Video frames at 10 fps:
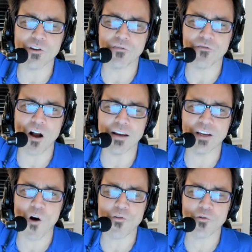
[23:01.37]
back. they're
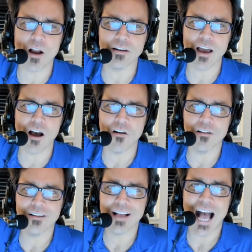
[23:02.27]
fighting over right now?
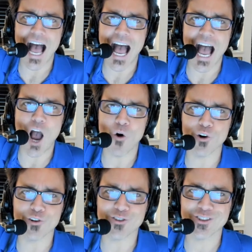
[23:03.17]

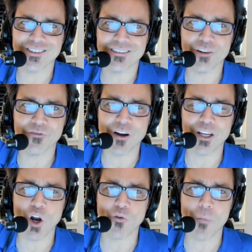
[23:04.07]
hours. Yeah. They're
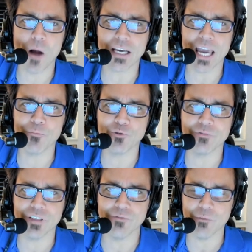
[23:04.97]
fighting over my cable
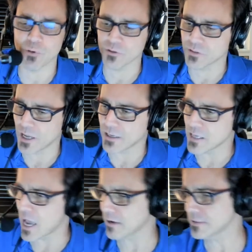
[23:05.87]
TV Our bill money, today. The
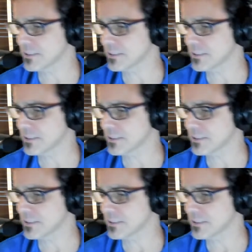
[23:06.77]
yeah. working